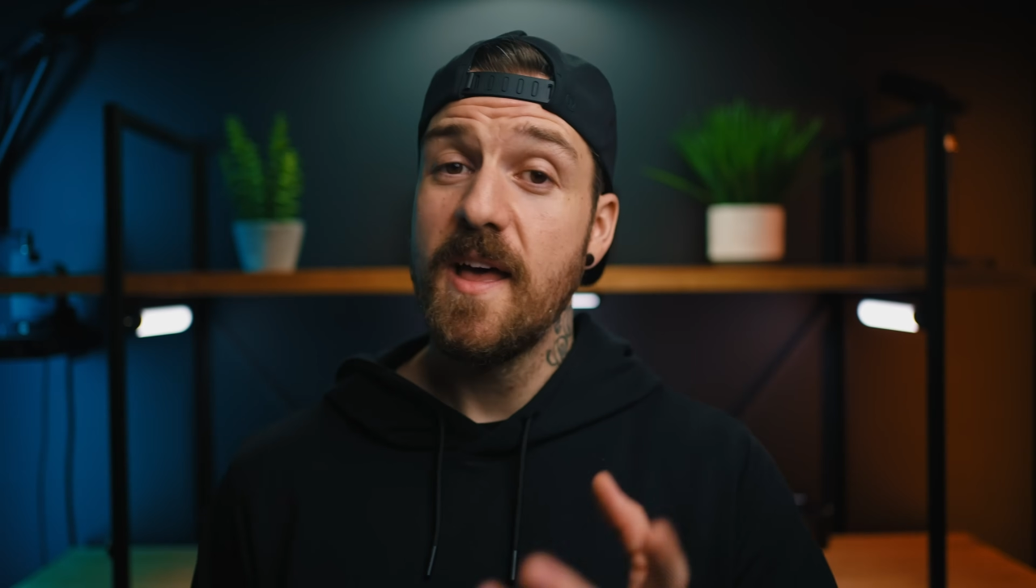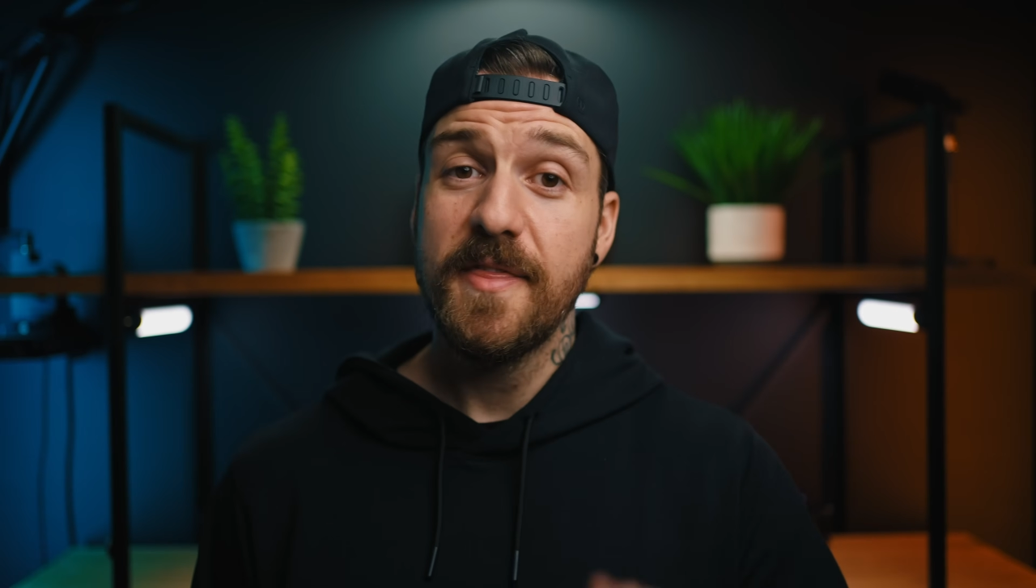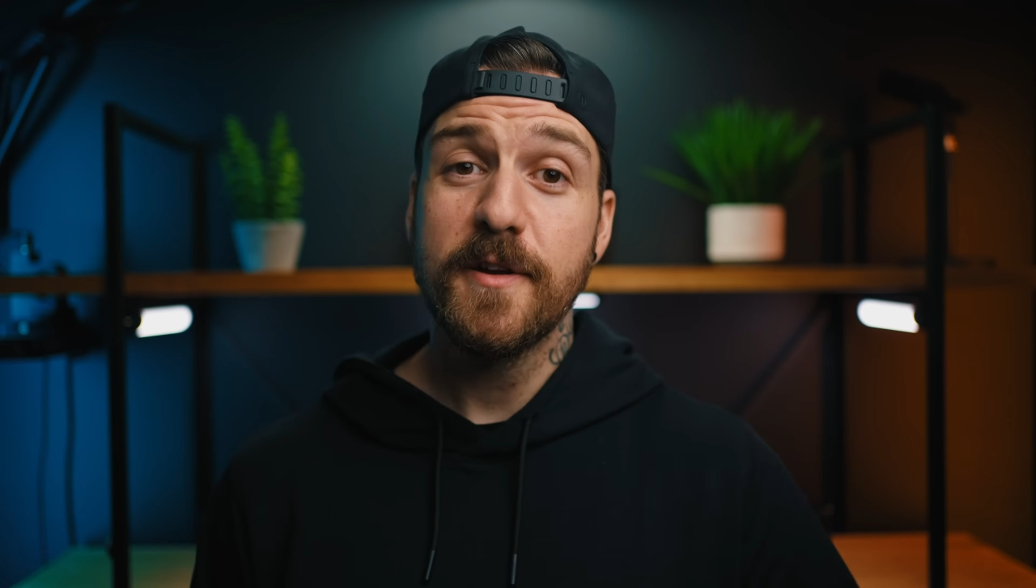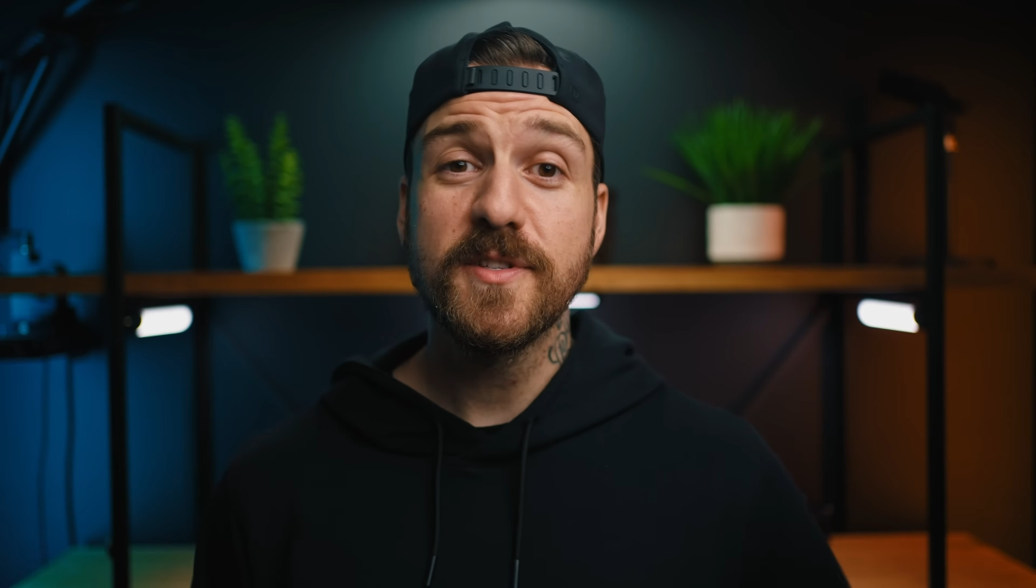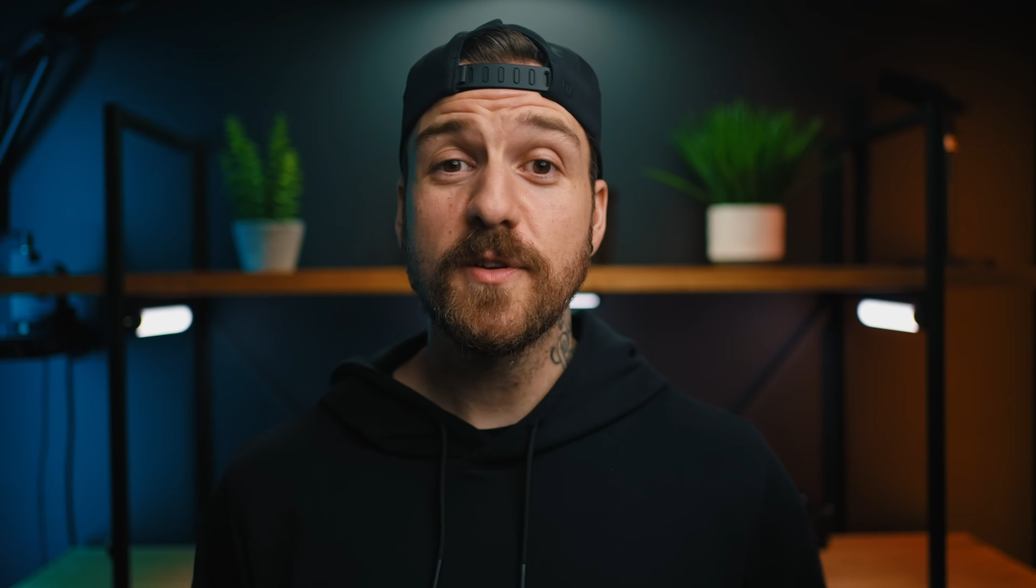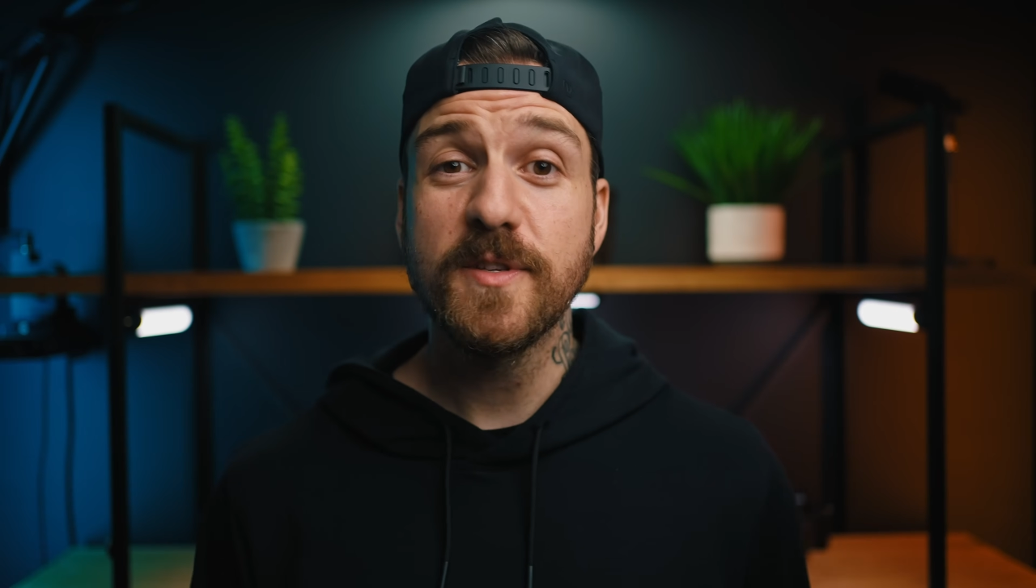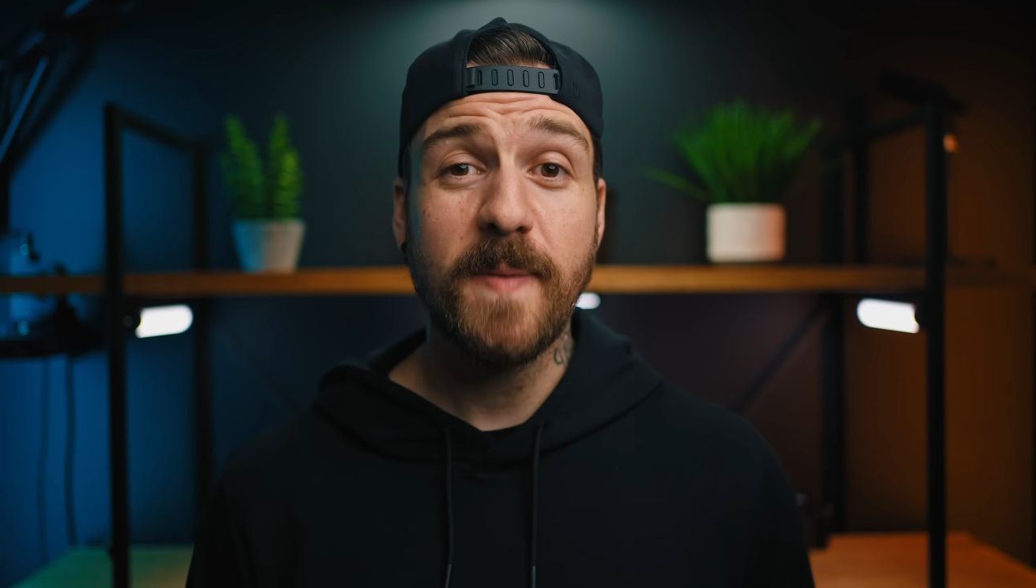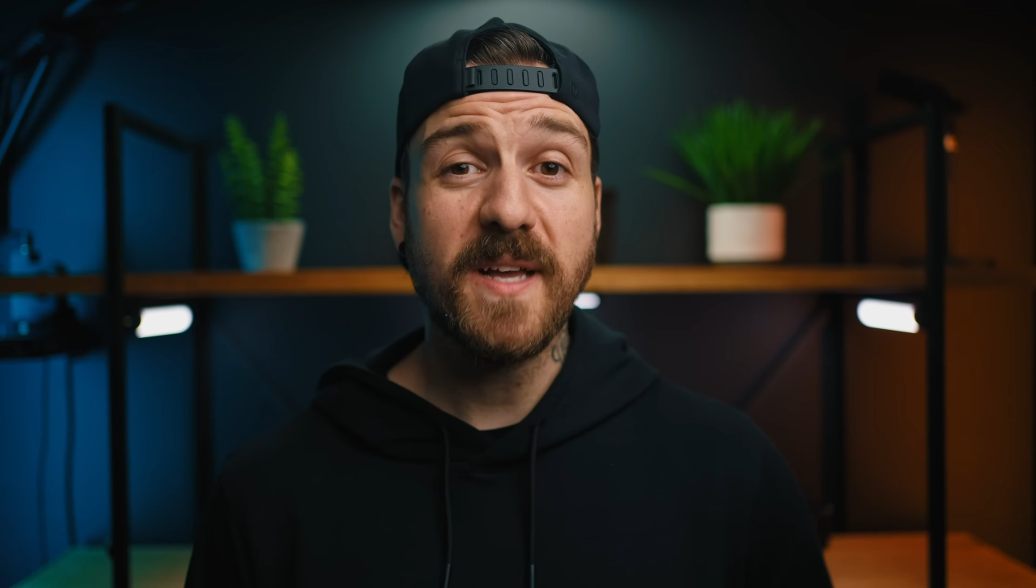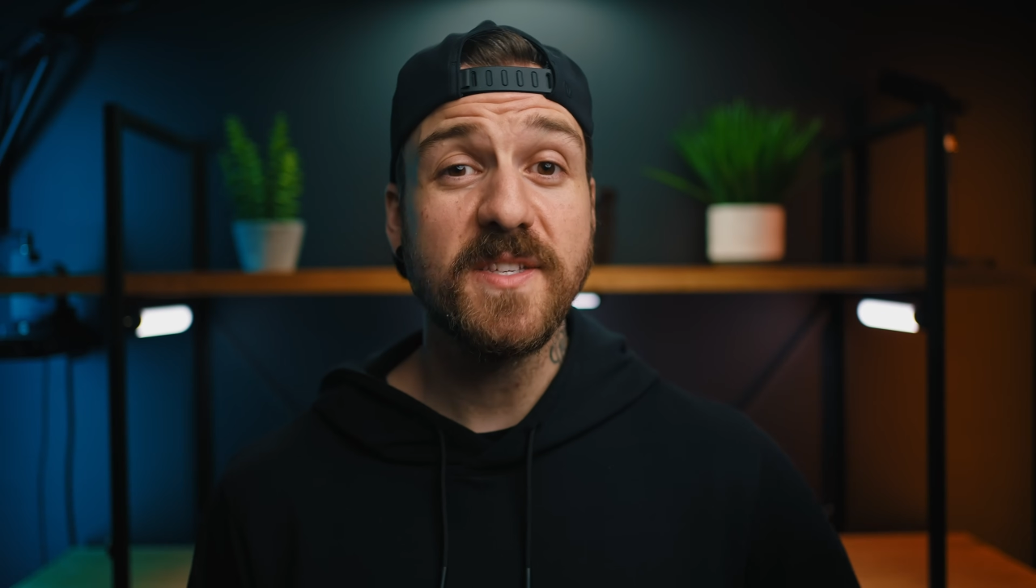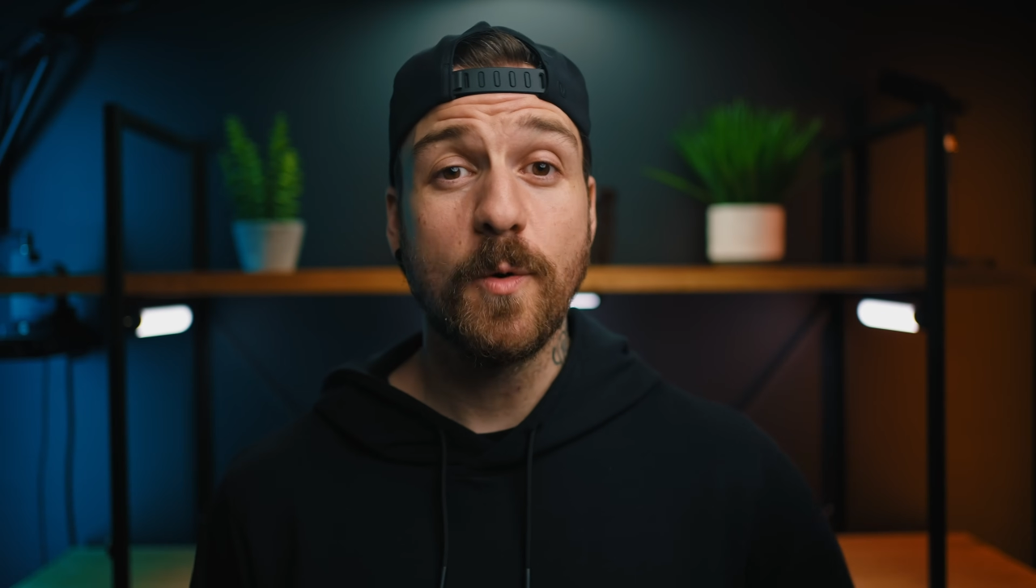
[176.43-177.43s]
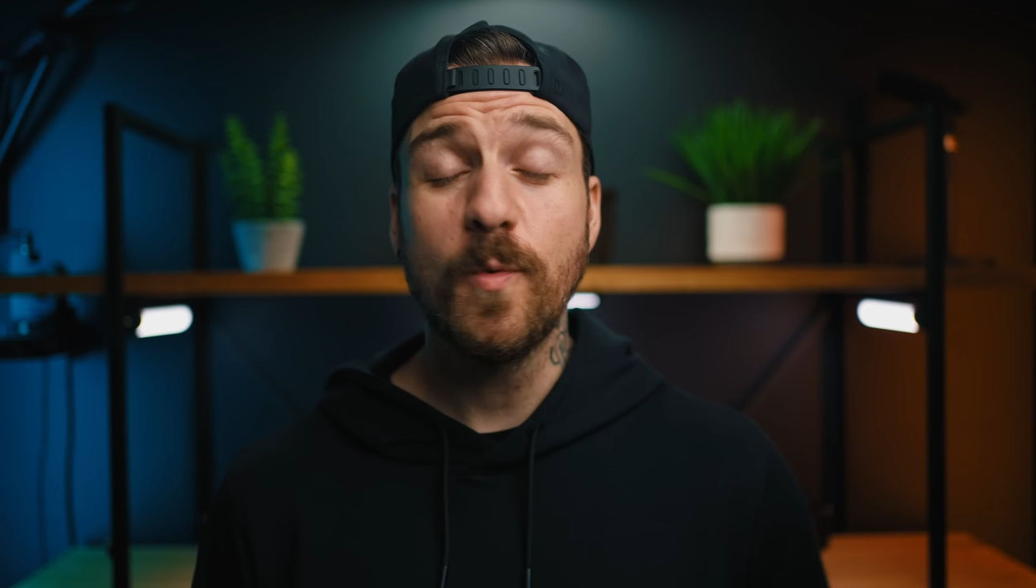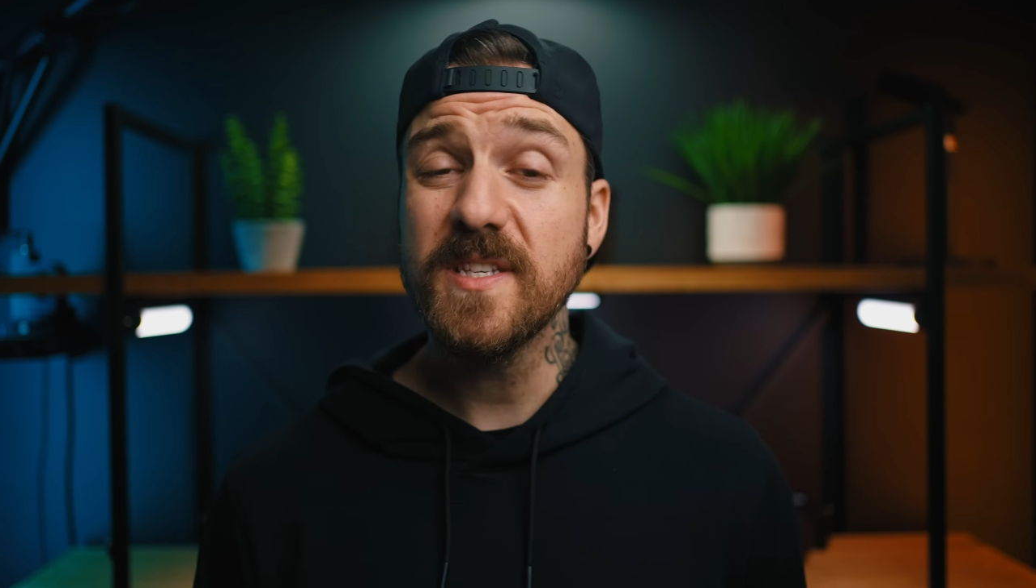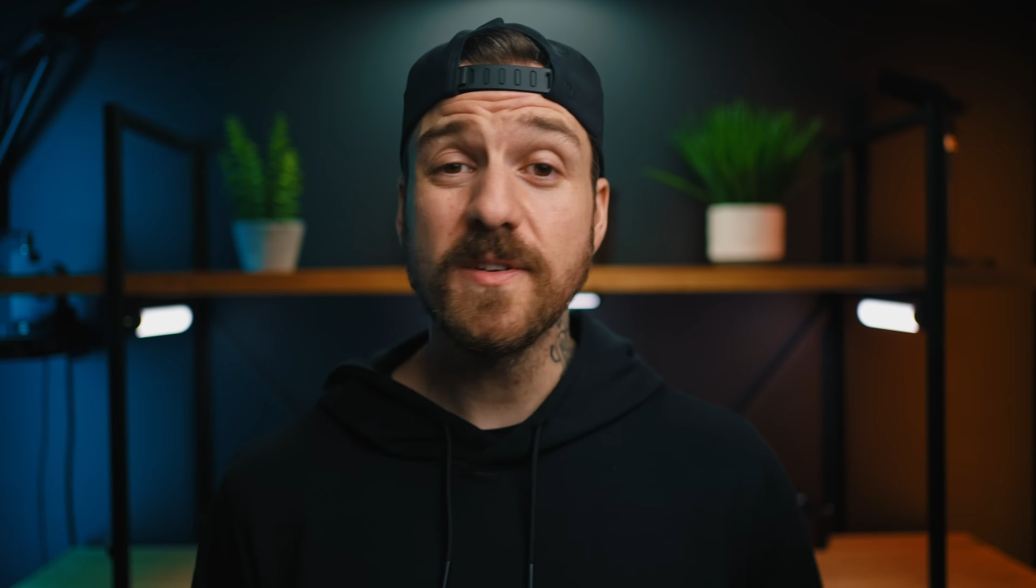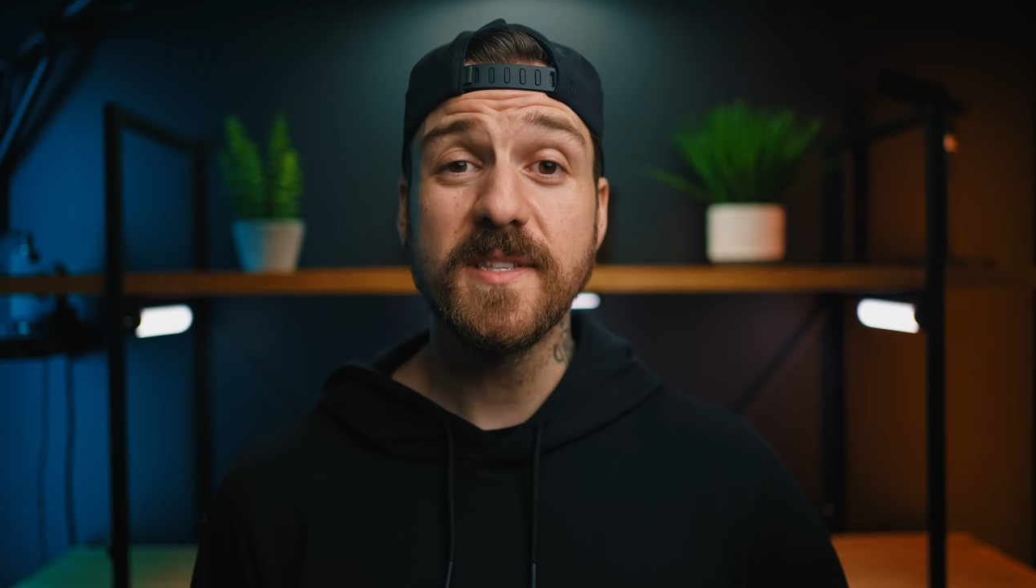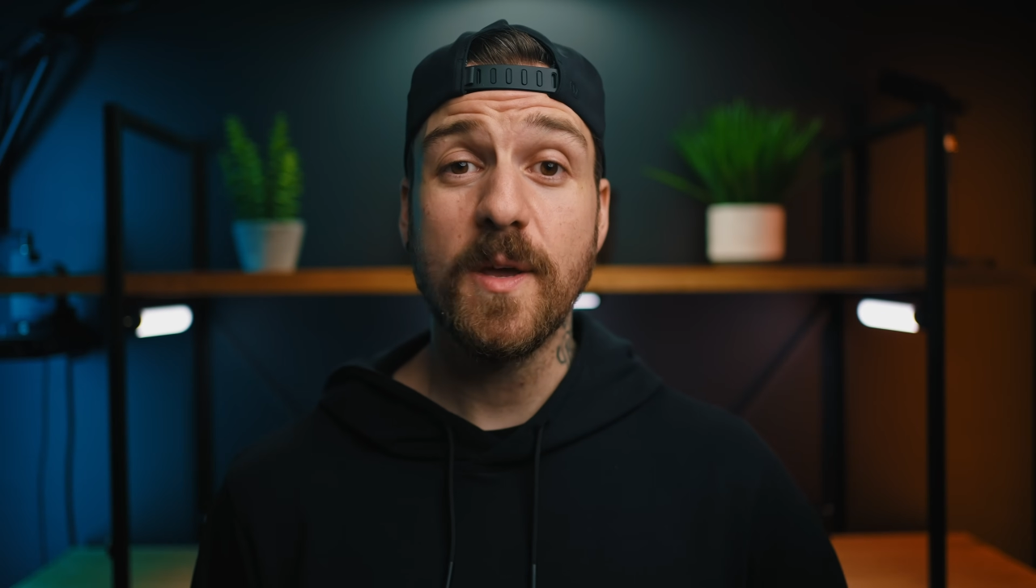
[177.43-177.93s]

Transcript: There's those bells and whistles